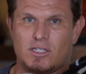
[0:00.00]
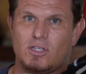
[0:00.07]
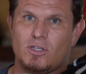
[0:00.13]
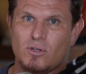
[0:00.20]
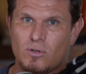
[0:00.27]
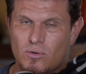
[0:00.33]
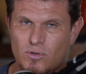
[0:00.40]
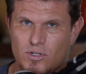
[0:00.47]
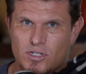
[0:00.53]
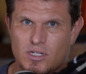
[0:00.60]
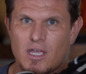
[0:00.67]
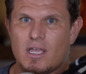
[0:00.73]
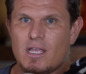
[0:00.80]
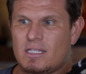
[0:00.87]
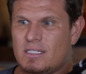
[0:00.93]
a huge
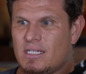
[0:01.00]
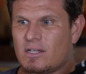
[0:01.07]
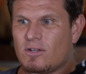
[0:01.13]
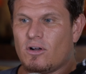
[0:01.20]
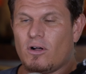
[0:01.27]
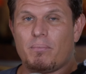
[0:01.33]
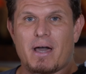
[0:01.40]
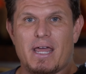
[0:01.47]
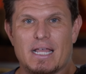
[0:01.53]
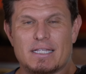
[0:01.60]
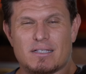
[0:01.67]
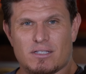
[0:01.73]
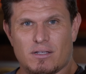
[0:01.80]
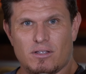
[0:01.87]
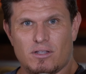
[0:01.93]
signal. Binance
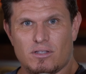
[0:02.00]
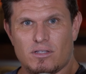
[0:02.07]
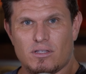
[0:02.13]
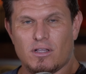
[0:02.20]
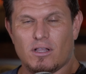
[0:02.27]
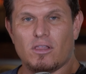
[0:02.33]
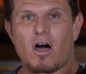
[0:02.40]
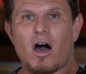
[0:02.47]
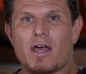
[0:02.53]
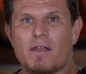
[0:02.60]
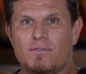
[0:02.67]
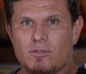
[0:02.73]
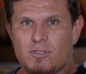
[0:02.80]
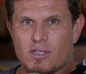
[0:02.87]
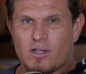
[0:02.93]
does a lot of
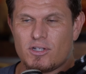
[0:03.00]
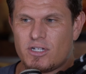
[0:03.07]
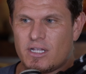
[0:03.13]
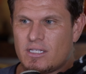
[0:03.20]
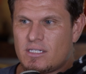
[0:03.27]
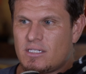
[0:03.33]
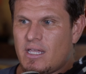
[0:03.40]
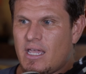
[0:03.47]
due diligence.